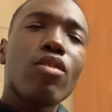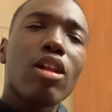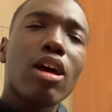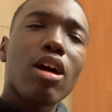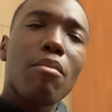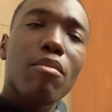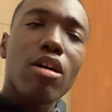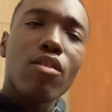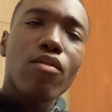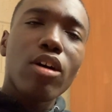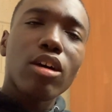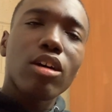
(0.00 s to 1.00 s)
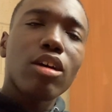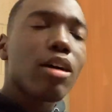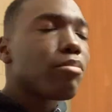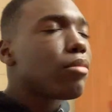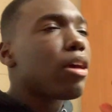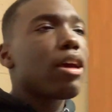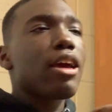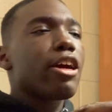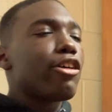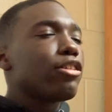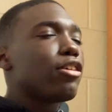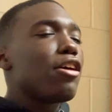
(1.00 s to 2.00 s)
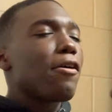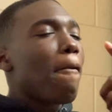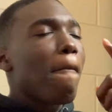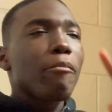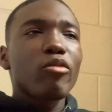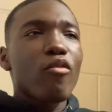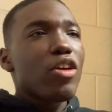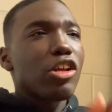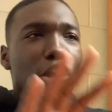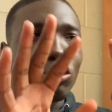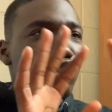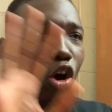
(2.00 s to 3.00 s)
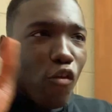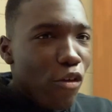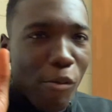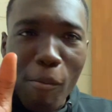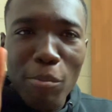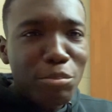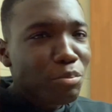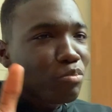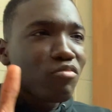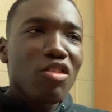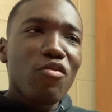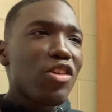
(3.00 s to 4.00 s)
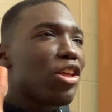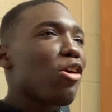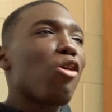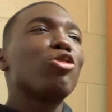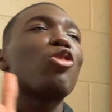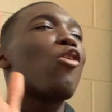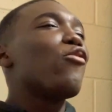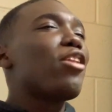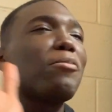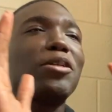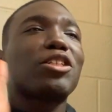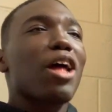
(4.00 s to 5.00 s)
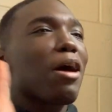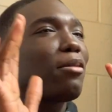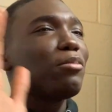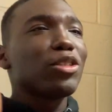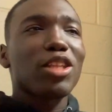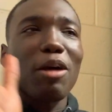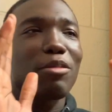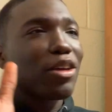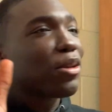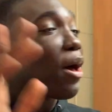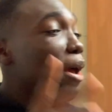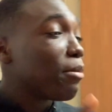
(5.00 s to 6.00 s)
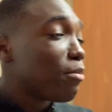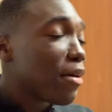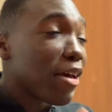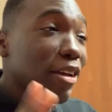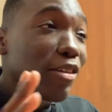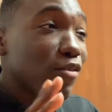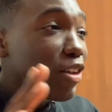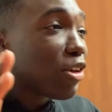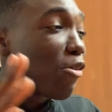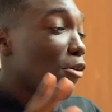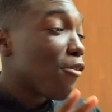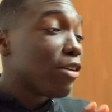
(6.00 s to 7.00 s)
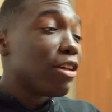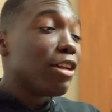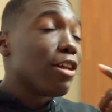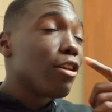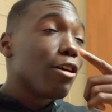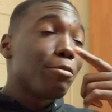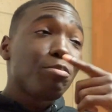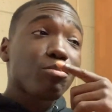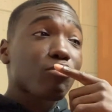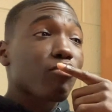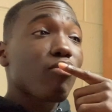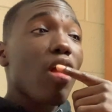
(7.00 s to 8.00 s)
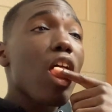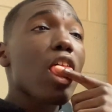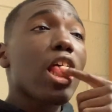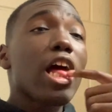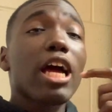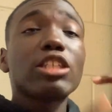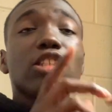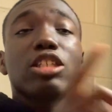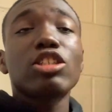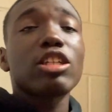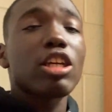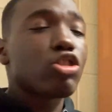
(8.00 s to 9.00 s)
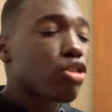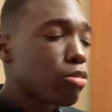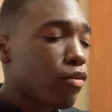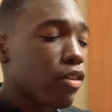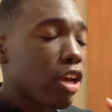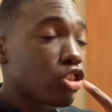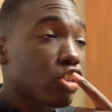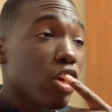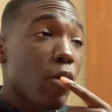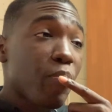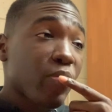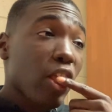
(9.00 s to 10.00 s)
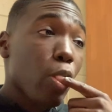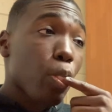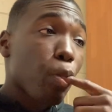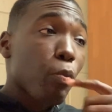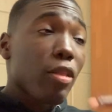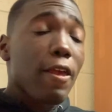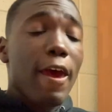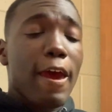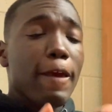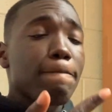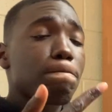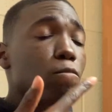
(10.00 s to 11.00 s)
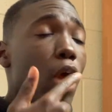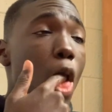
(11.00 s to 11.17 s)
Feel like I'm motherfucking good. Man, I ain't gonna. The video is over. The video is over. Let me stop. Let me stop getting hyped, man. The video over. Look, look, look. Like I said, check that description for that shit. Hey.